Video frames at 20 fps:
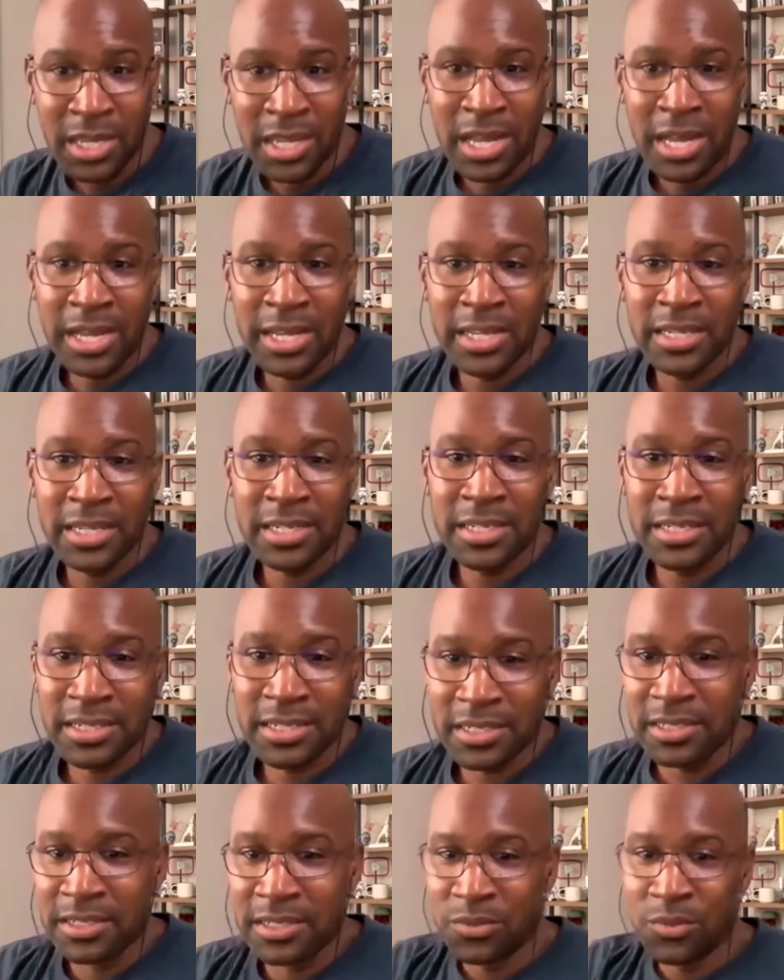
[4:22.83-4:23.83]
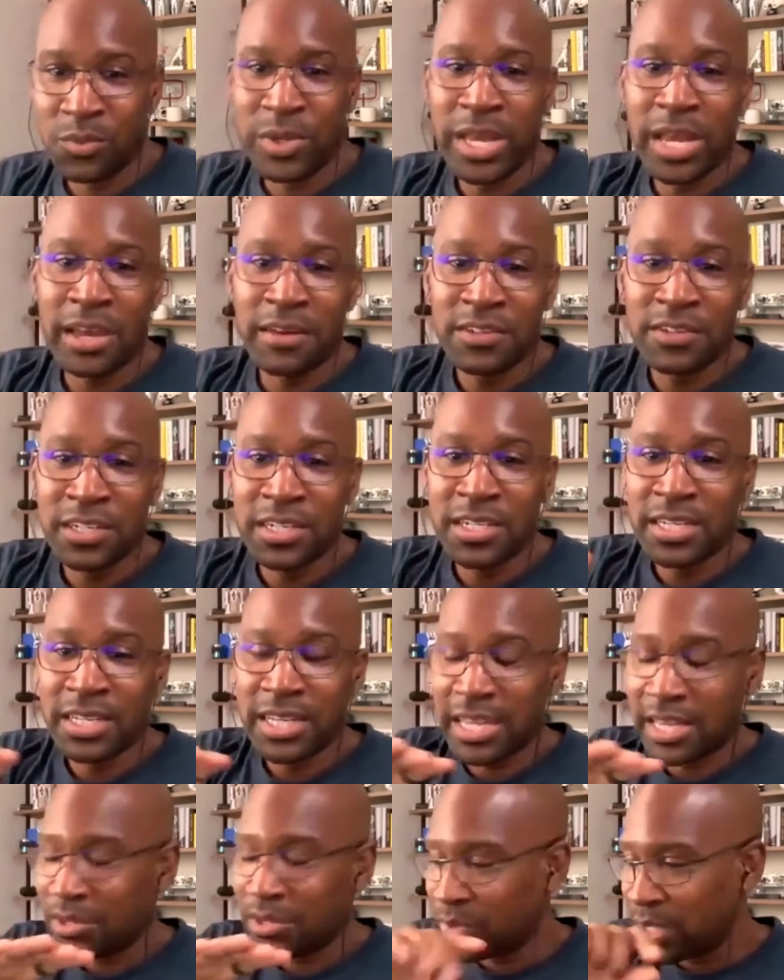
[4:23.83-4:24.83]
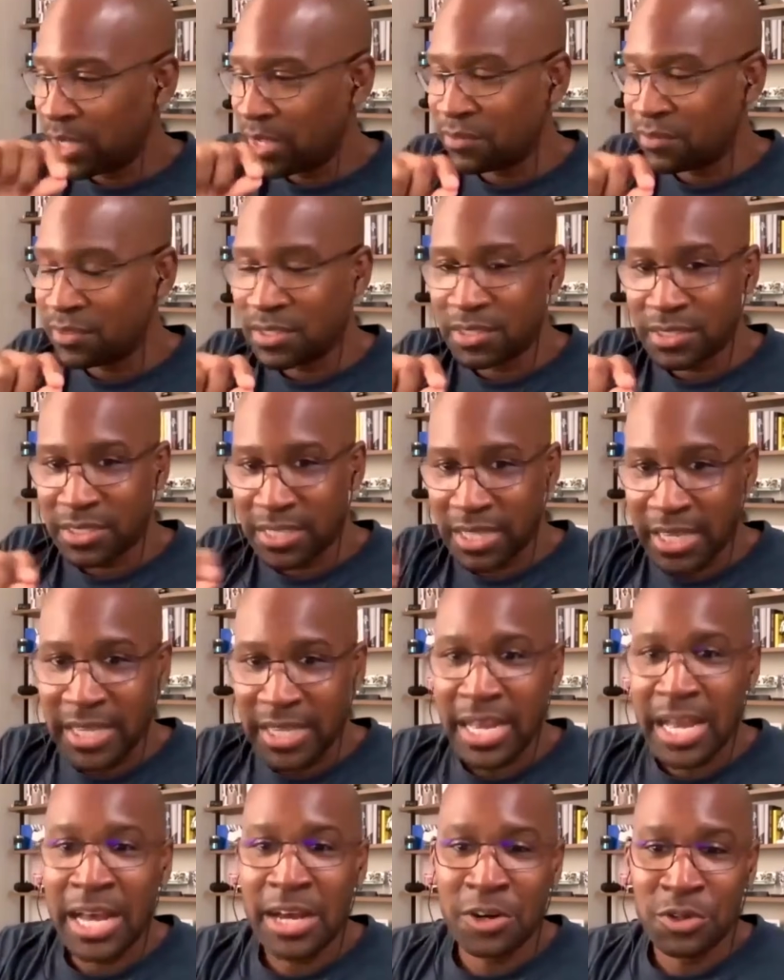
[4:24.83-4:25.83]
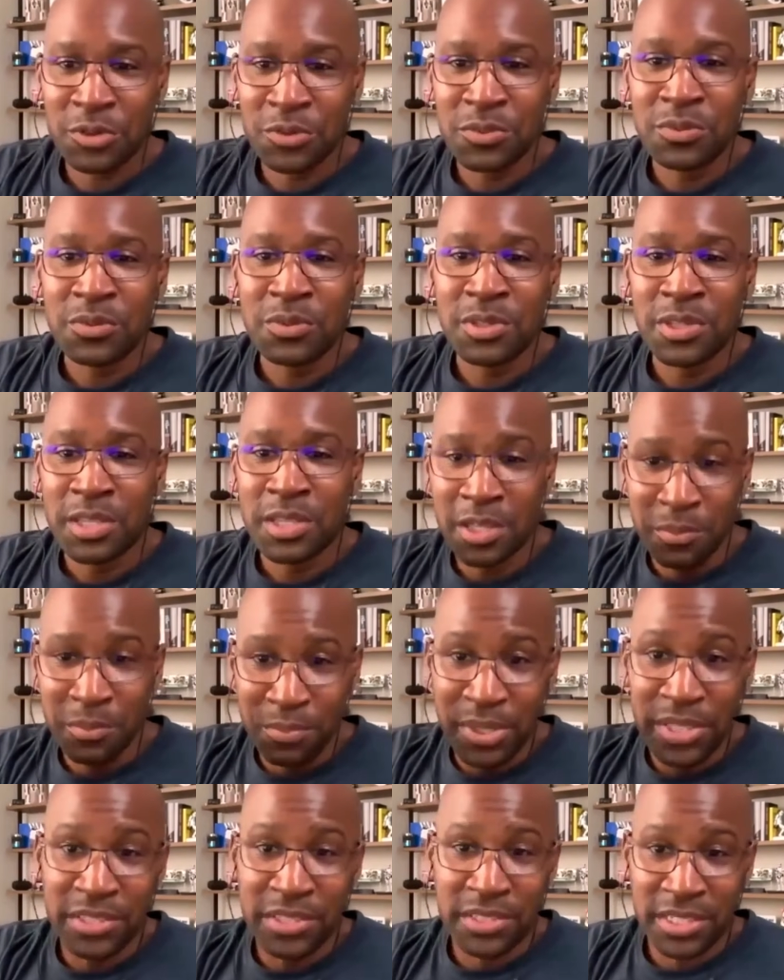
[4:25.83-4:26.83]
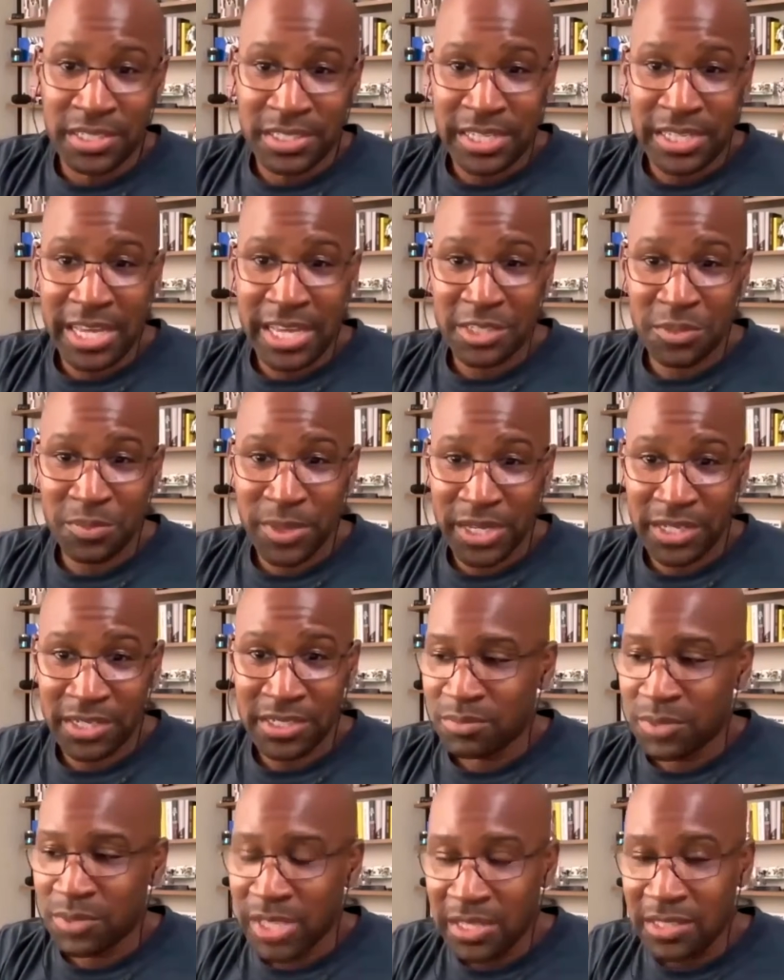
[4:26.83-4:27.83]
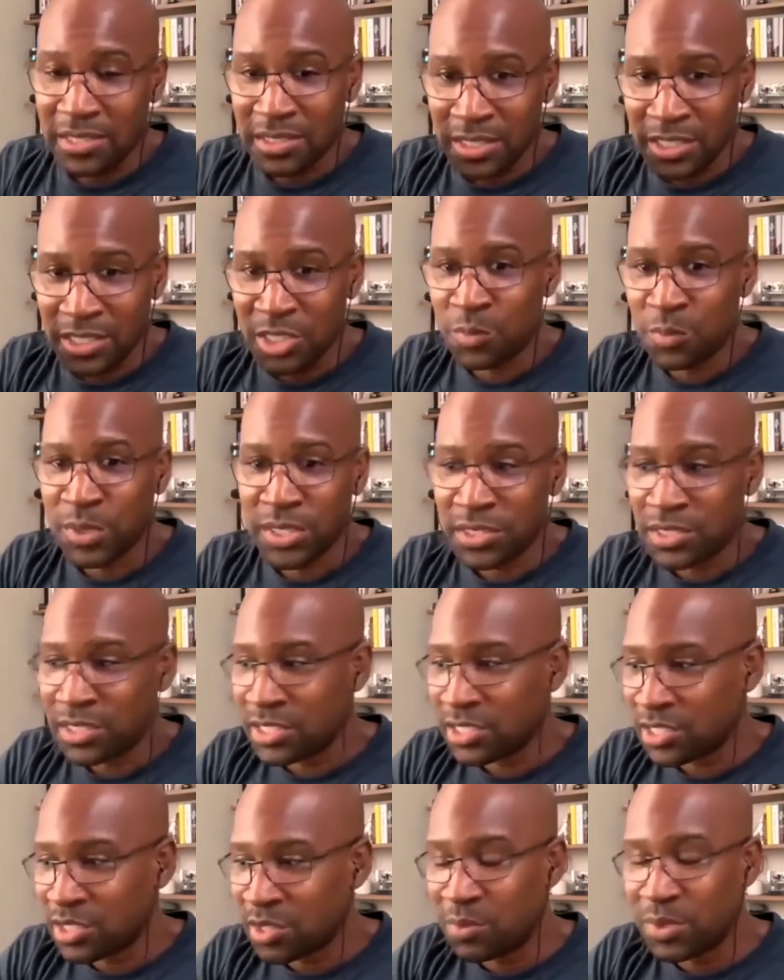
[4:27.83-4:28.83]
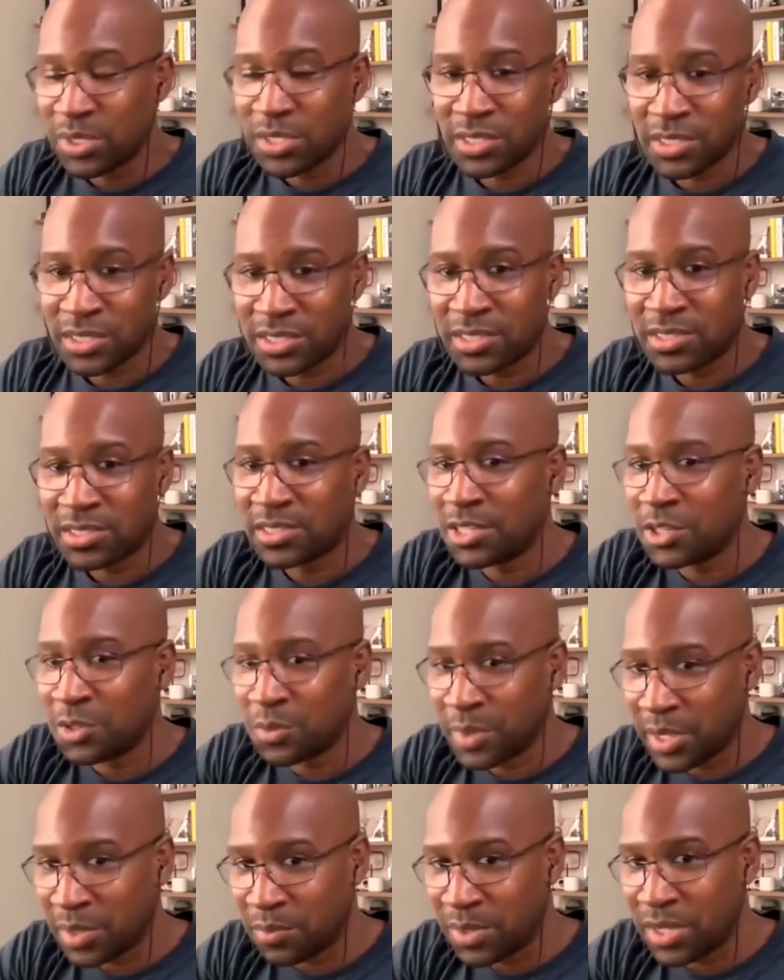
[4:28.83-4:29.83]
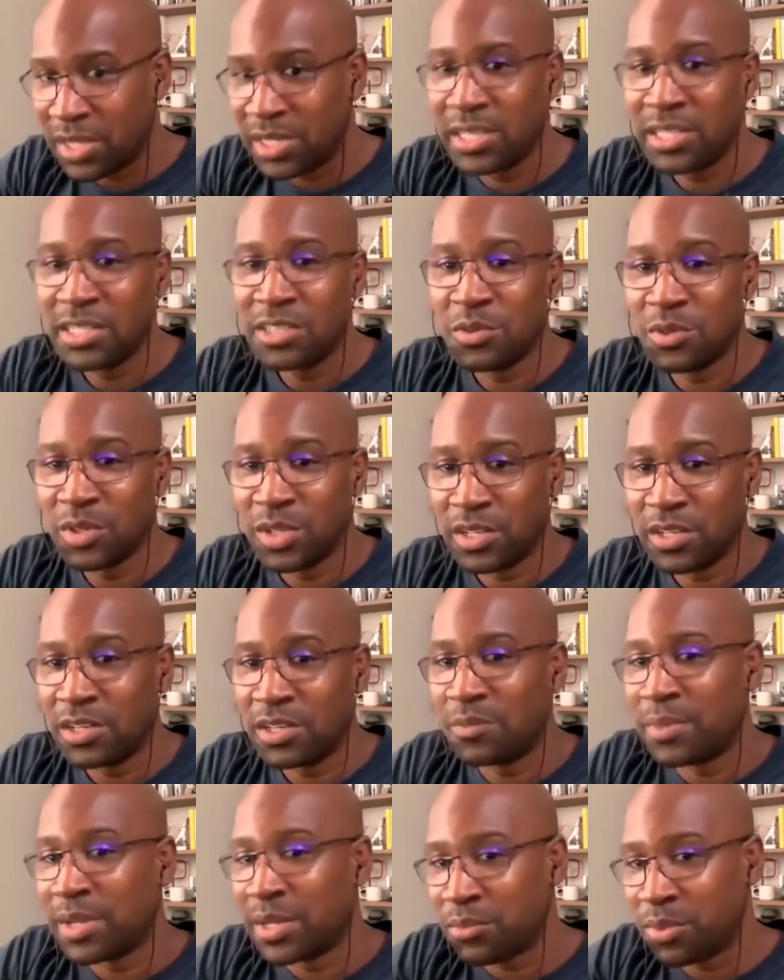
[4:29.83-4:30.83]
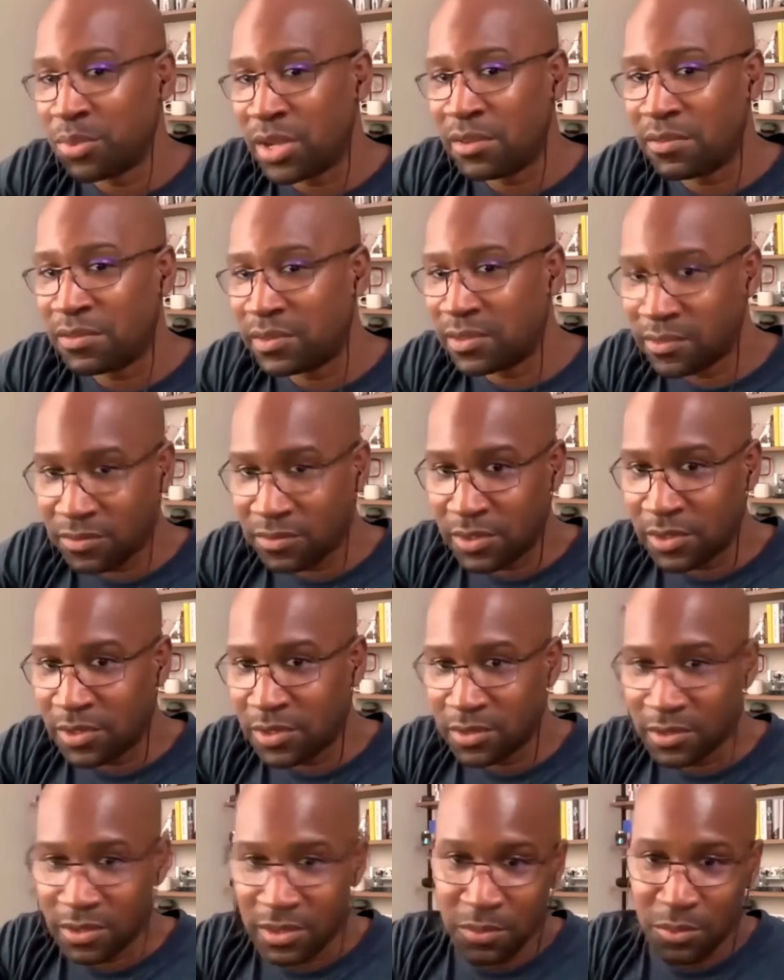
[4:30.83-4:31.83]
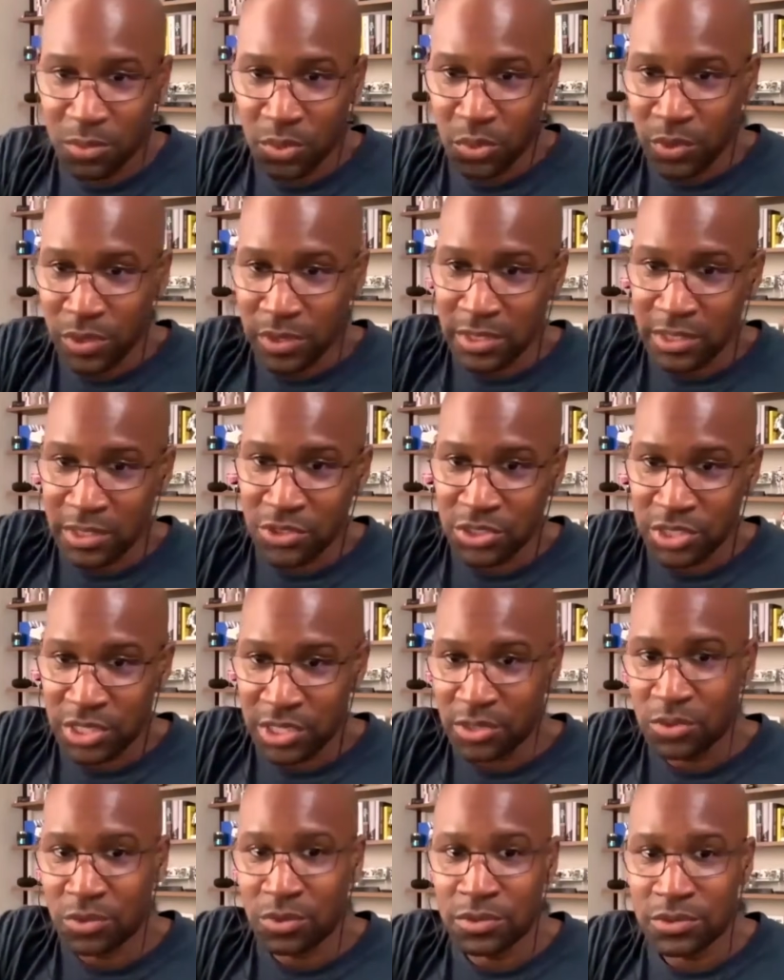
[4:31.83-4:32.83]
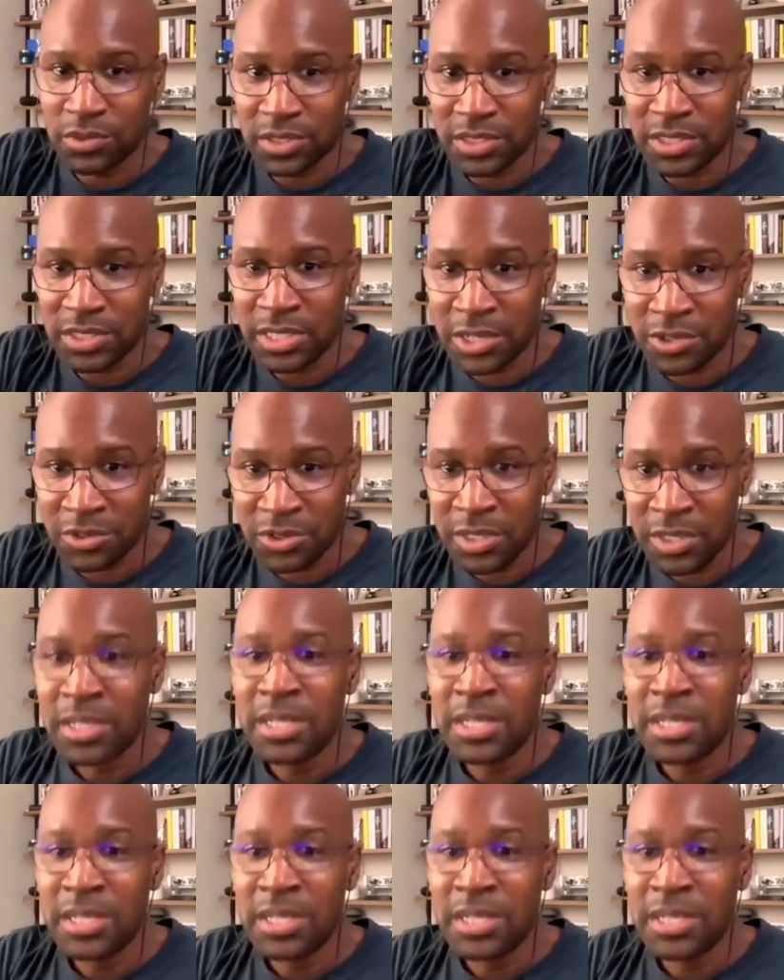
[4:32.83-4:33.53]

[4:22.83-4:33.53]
And we have to take out the business aspect. Yes, it's a business. The business is there to make money. They're there to make profit for their board and the shareholders, etc.